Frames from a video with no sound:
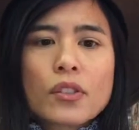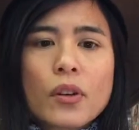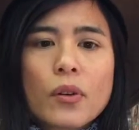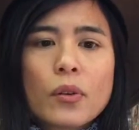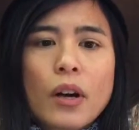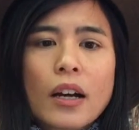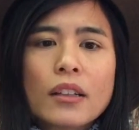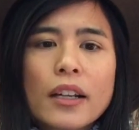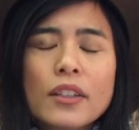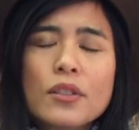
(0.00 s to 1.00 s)
So I'd
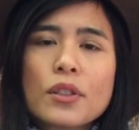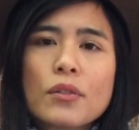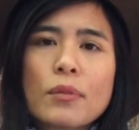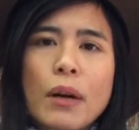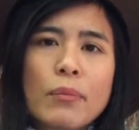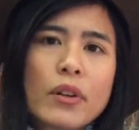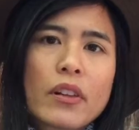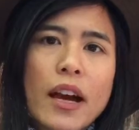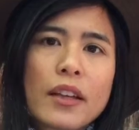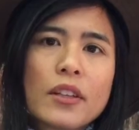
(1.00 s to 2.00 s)
like you to remember
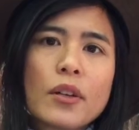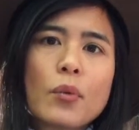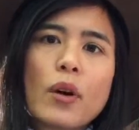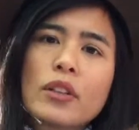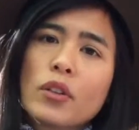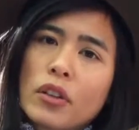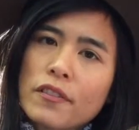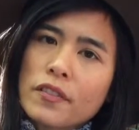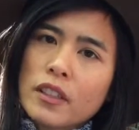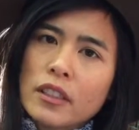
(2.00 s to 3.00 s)
that, when you're
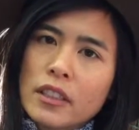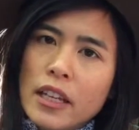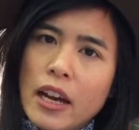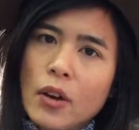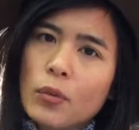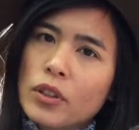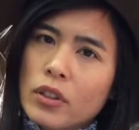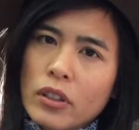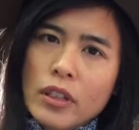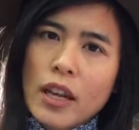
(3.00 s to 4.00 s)
feeling down, when
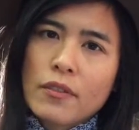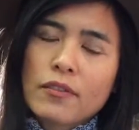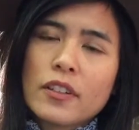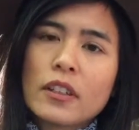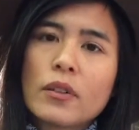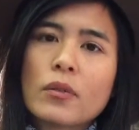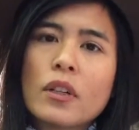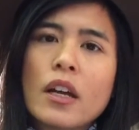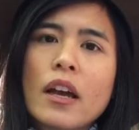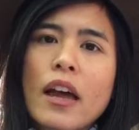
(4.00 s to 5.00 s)
you're feeling
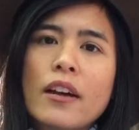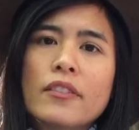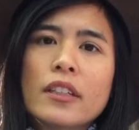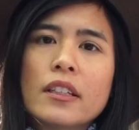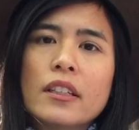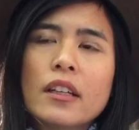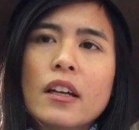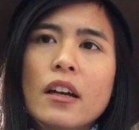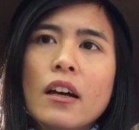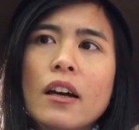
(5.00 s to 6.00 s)
heavy,
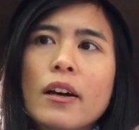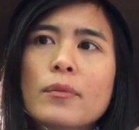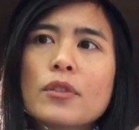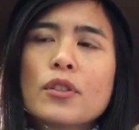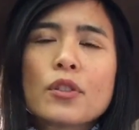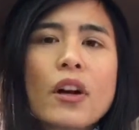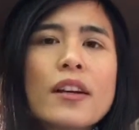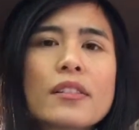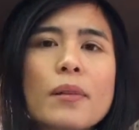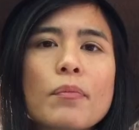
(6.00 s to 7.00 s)
to try
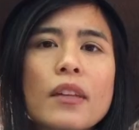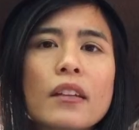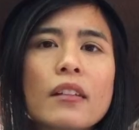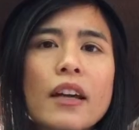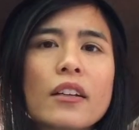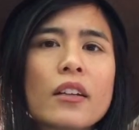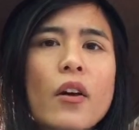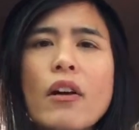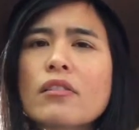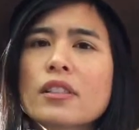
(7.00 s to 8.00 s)
something like
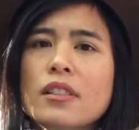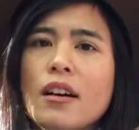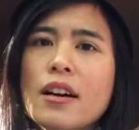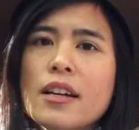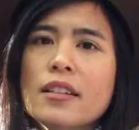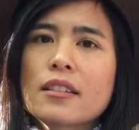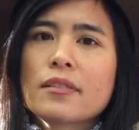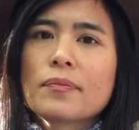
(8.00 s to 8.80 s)
go outside,